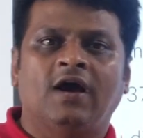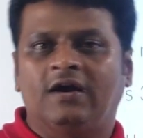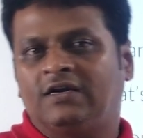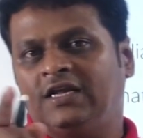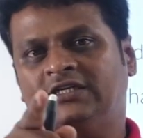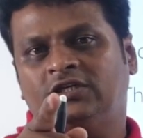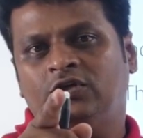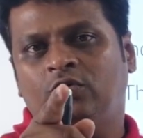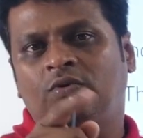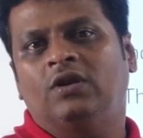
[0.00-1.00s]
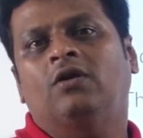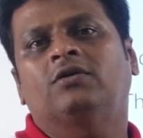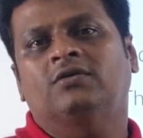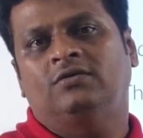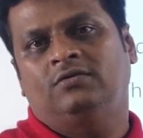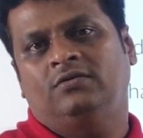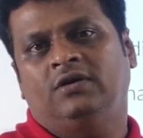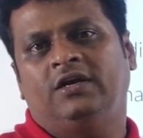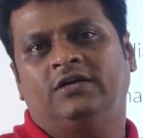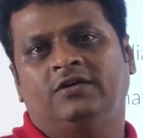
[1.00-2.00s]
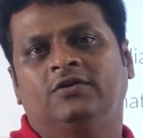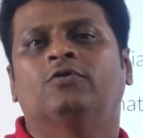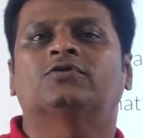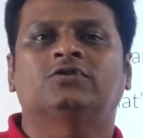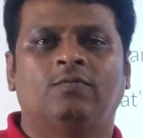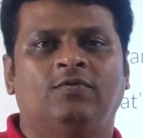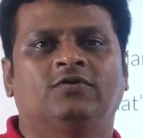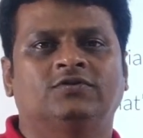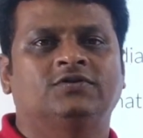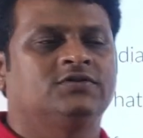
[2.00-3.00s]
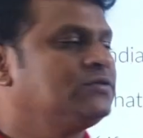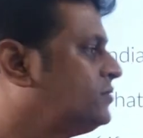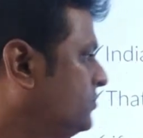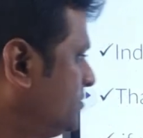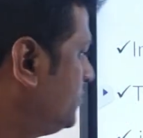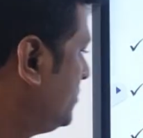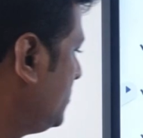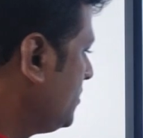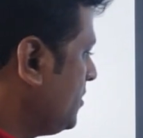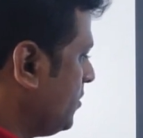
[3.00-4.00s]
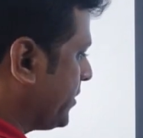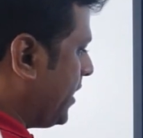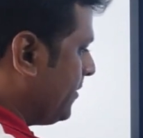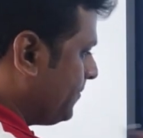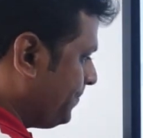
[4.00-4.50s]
At least you will not hit your stop loss. Okay.